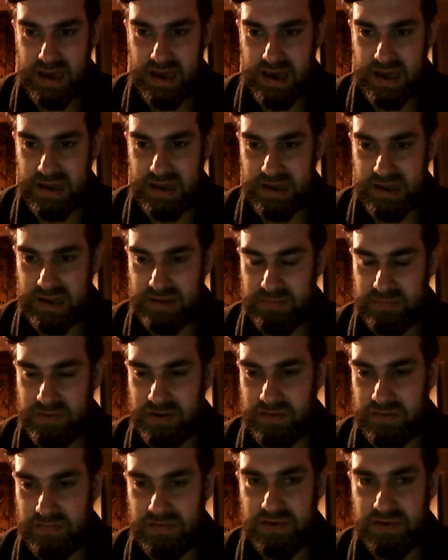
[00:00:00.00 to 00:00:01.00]
and they
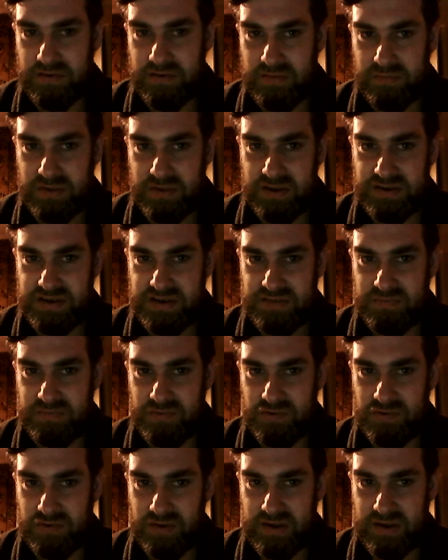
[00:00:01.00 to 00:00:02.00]
move to a much
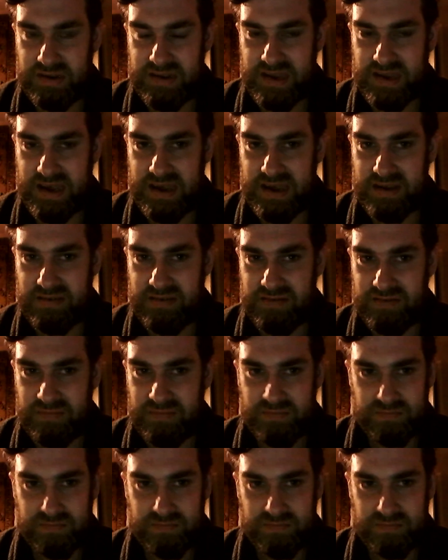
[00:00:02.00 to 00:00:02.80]
smaller town